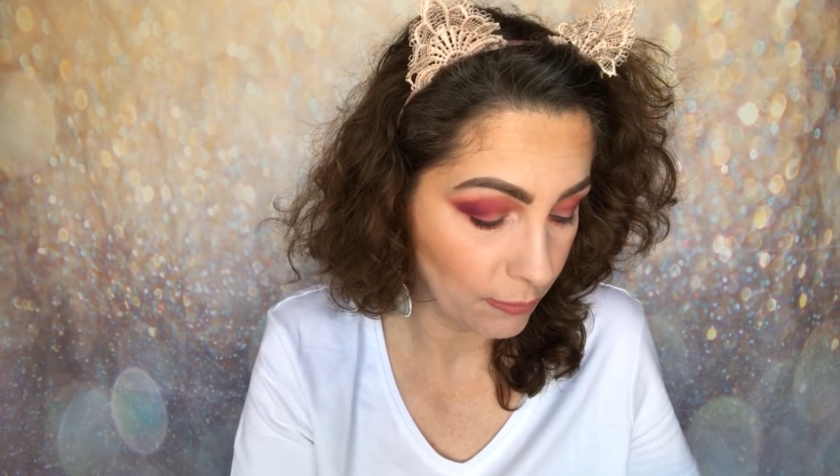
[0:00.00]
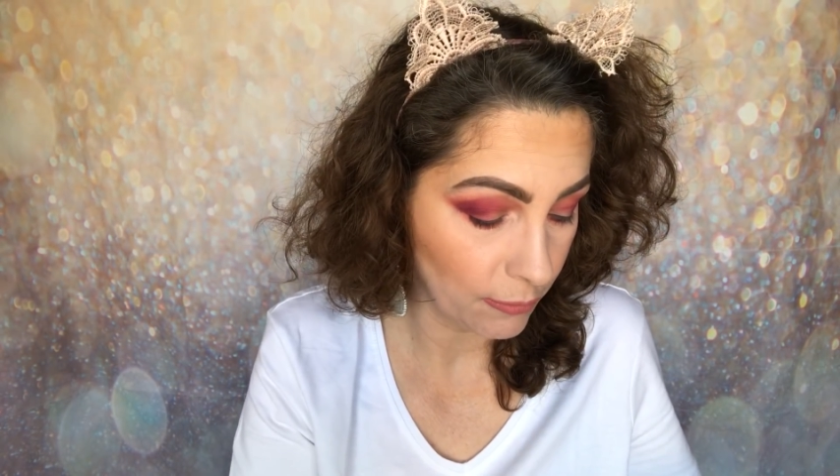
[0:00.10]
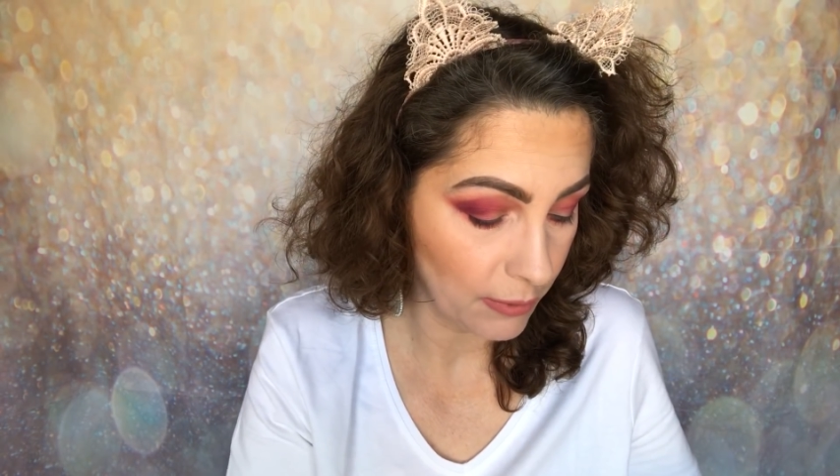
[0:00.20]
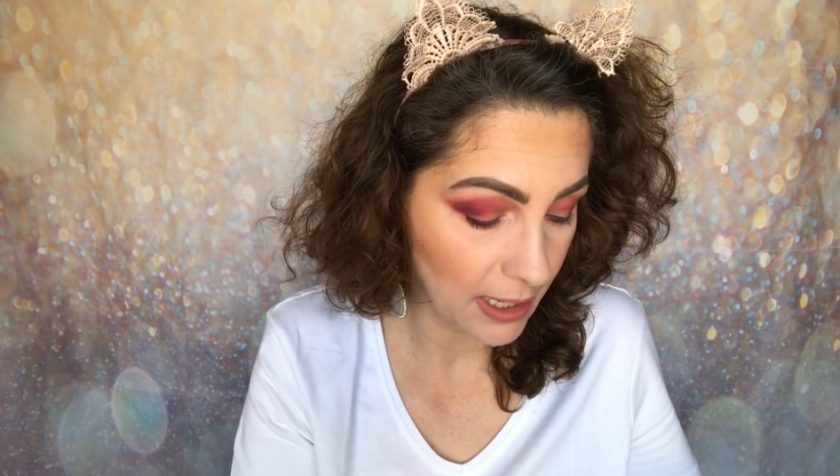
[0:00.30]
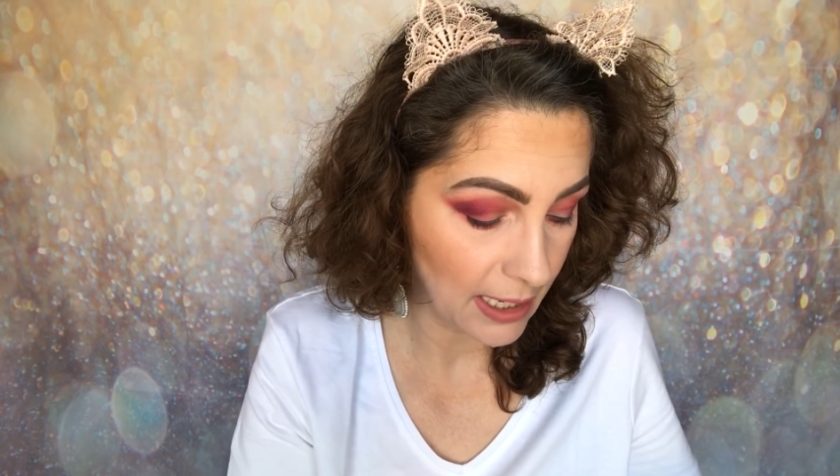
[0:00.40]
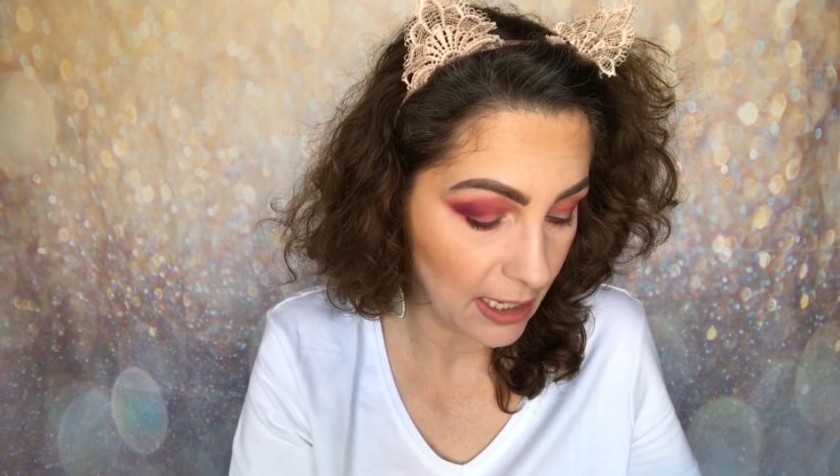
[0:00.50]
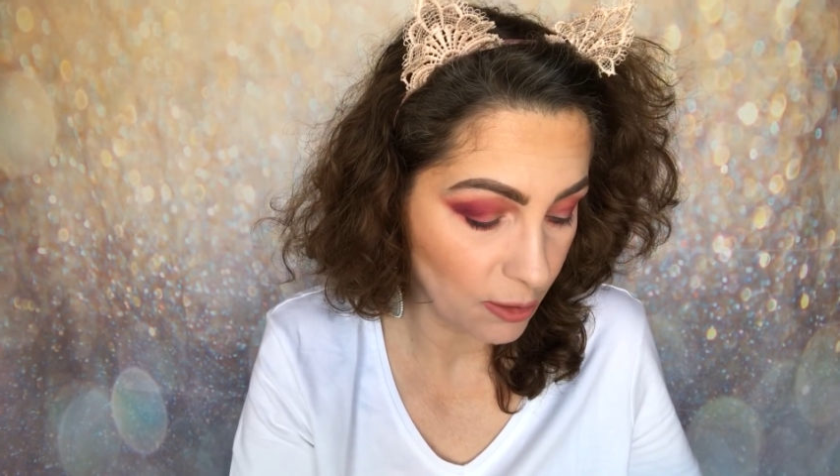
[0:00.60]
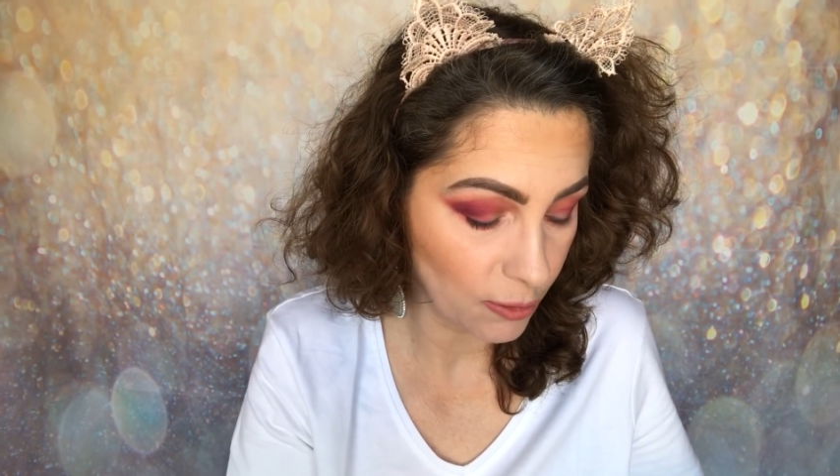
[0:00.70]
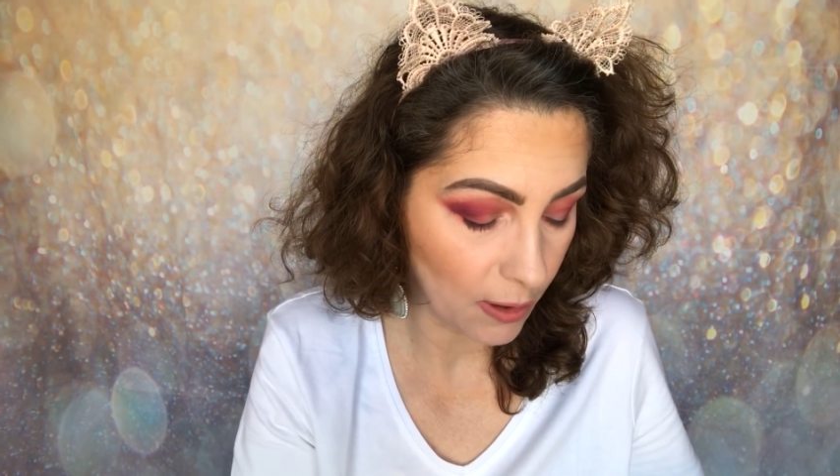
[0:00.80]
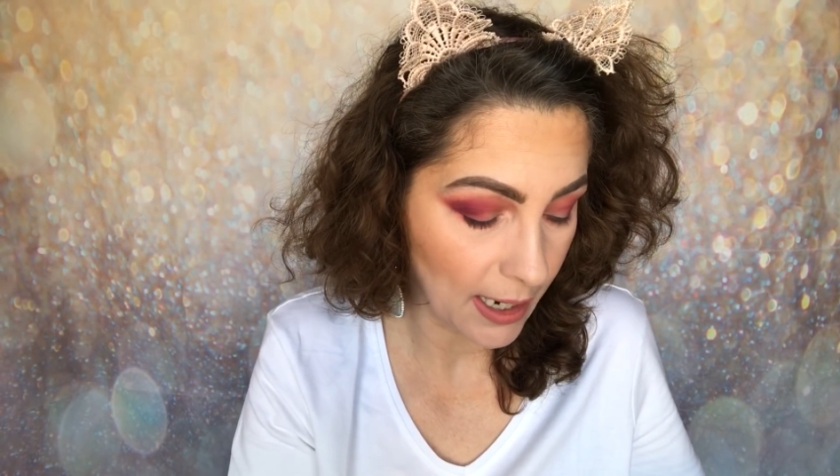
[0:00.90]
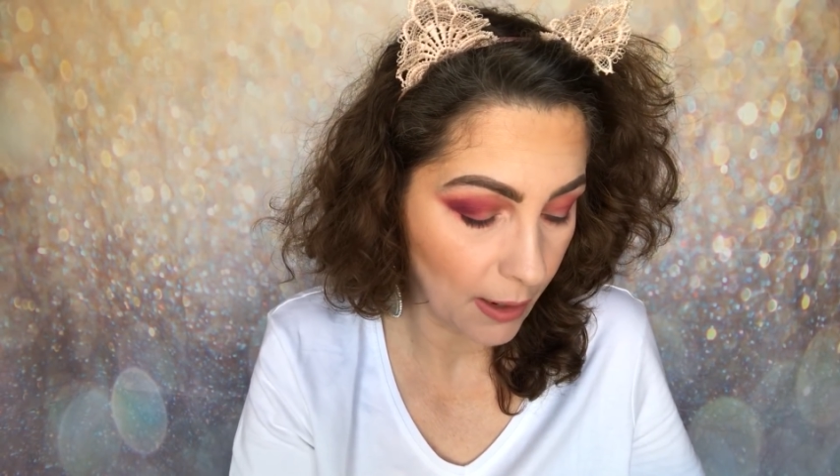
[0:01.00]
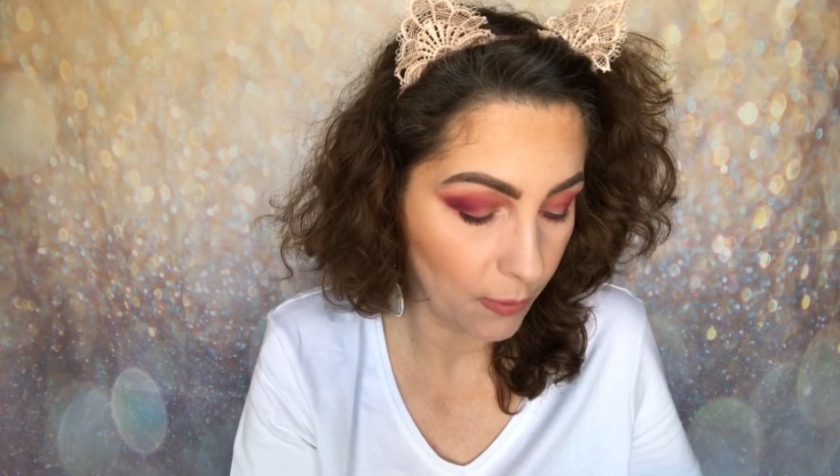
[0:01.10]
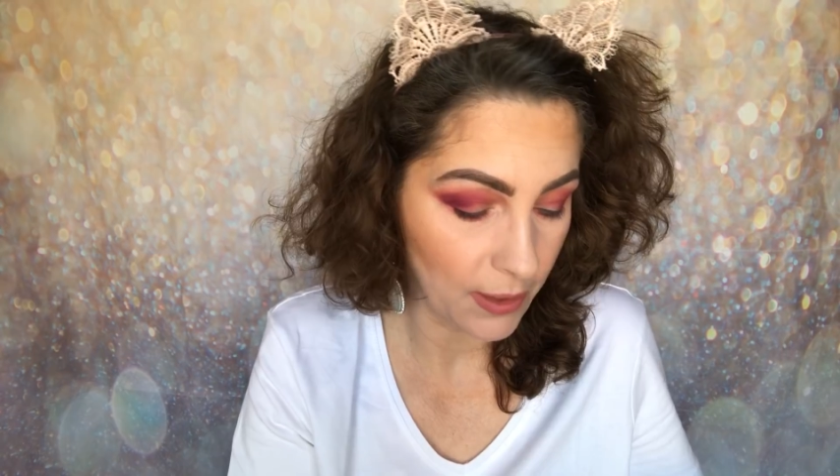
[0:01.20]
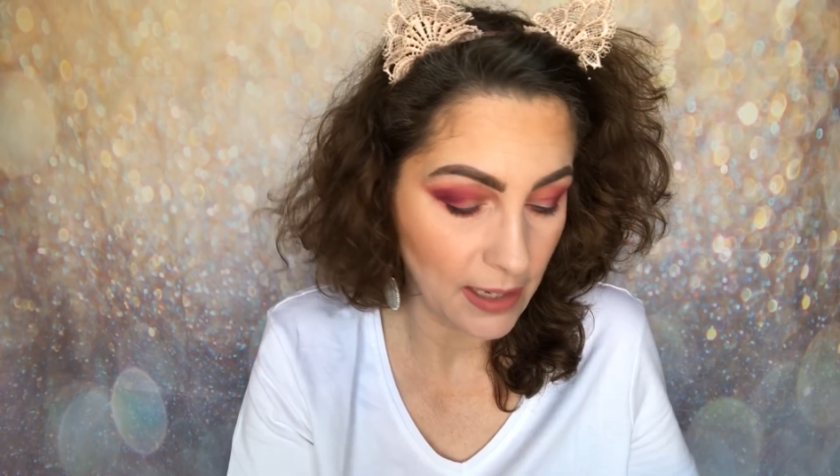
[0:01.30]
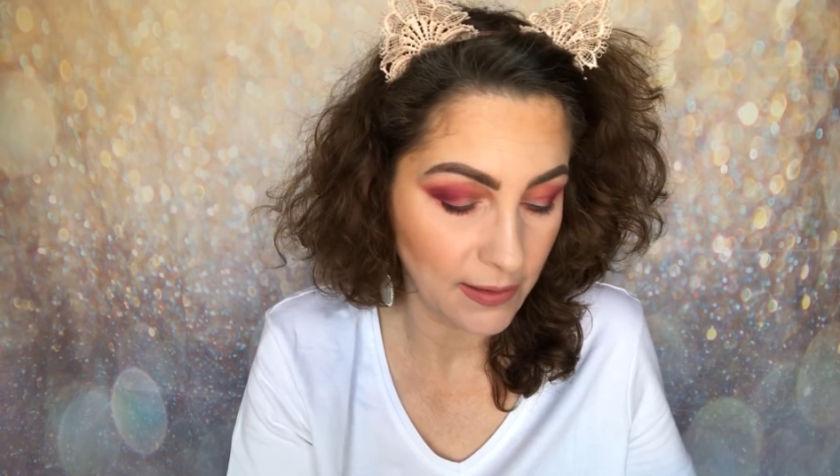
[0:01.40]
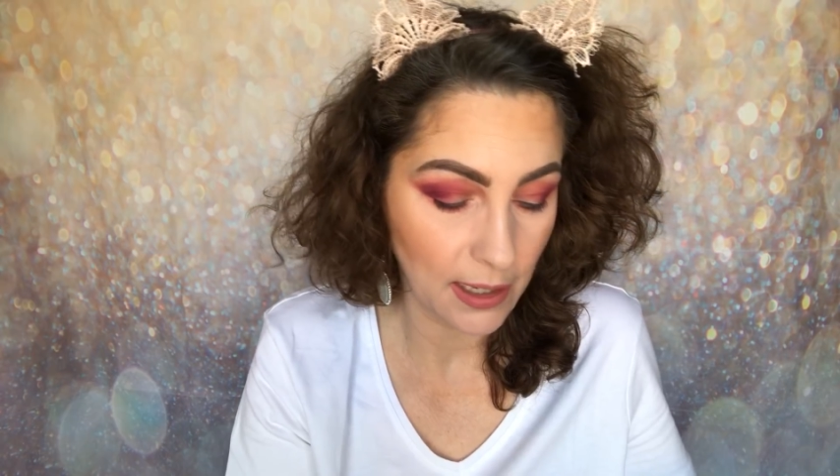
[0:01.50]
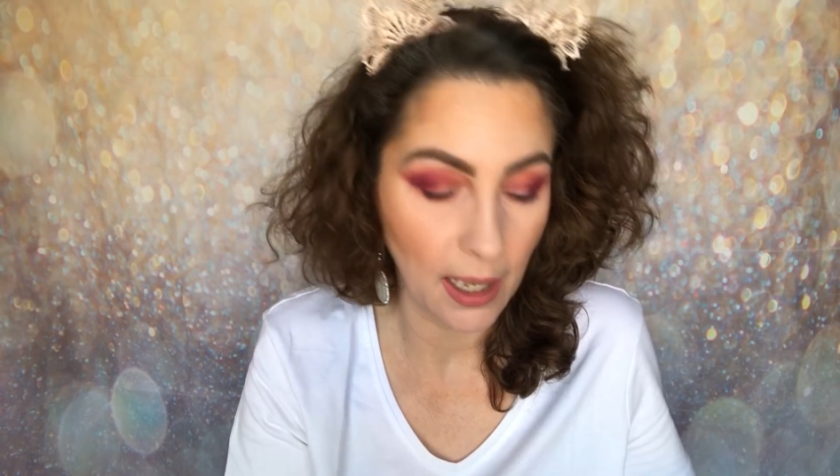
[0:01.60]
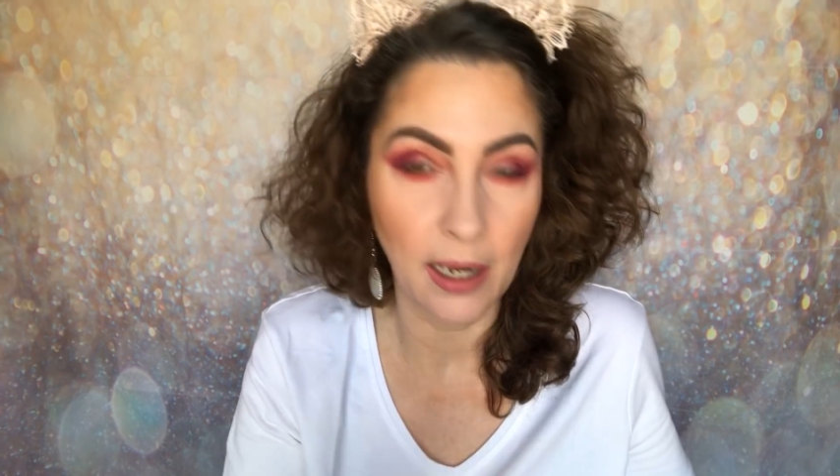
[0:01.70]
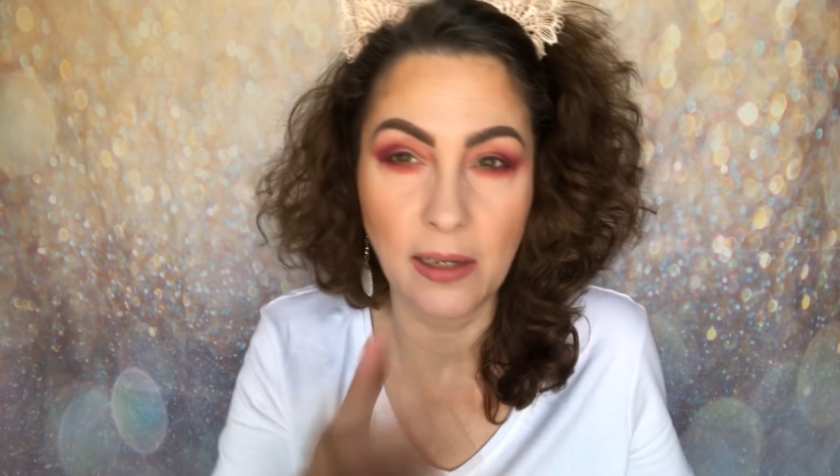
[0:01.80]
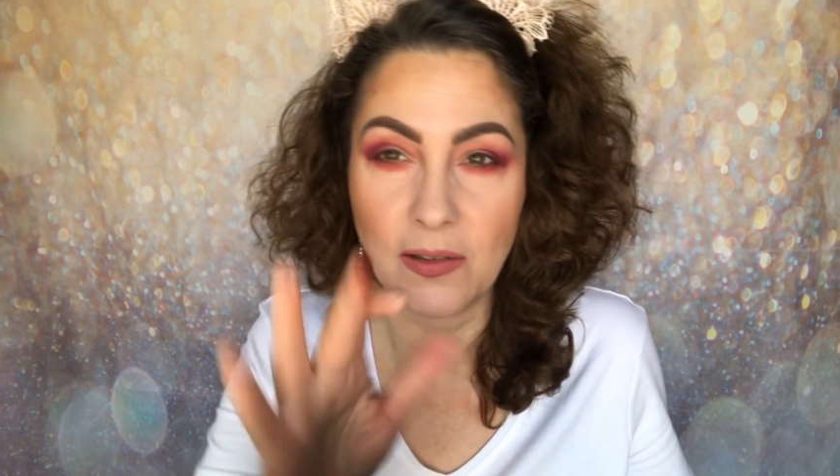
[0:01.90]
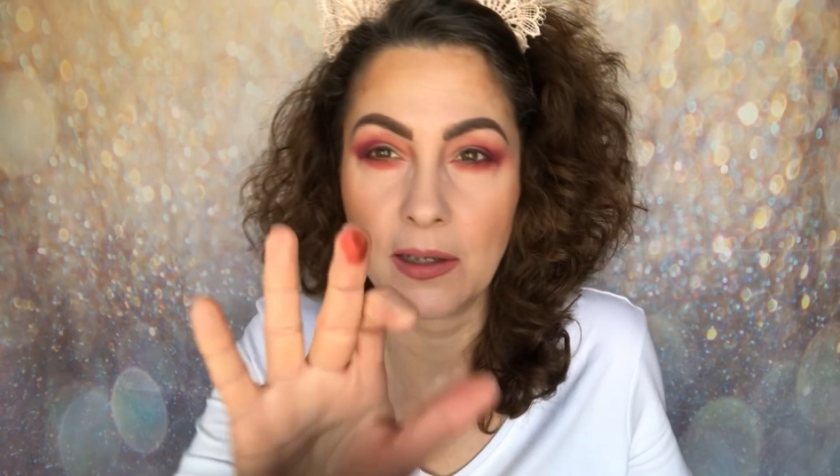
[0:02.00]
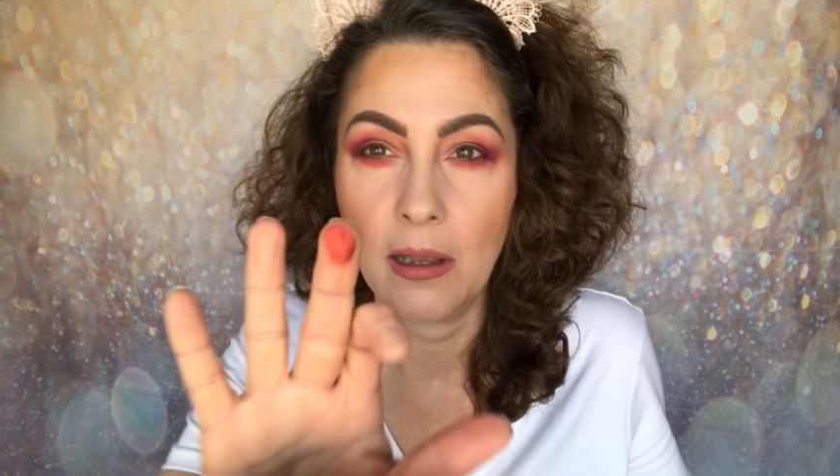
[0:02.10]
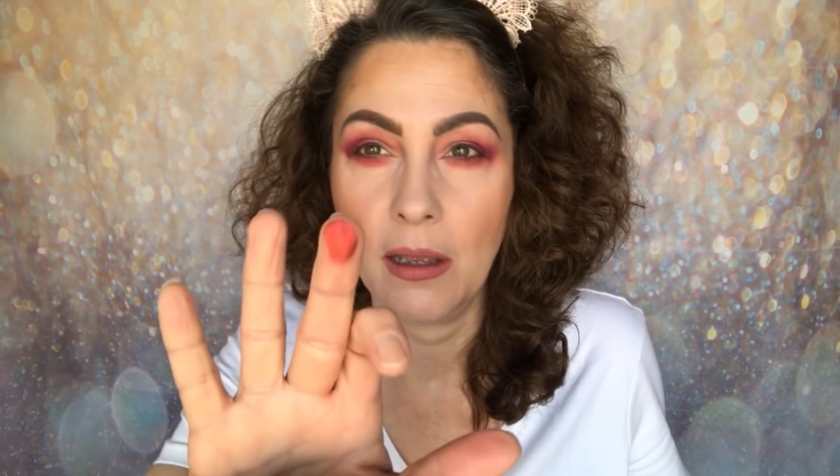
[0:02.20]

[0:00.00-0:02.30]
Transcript: Really try out these colours.